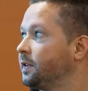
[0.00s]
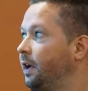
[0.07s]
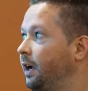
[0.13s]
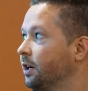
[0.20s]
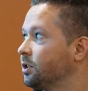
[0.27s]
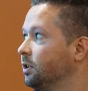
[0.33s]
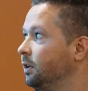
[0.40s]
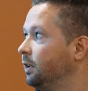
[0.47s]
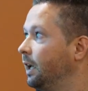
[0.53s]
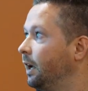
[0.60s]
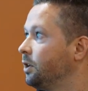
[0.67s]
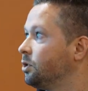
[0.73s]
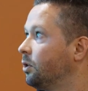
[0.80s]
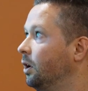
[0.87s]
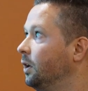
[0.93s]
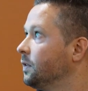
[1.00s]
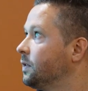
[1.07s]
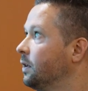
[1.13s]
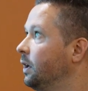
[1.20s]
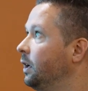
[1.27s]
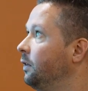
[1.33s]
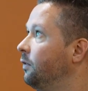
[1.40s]
I actually got drawn
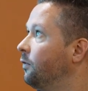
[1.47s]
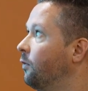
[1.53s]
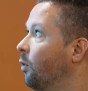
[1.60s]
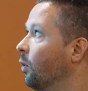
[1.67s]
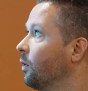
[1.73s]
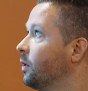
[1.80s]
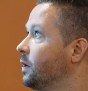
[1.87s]
today for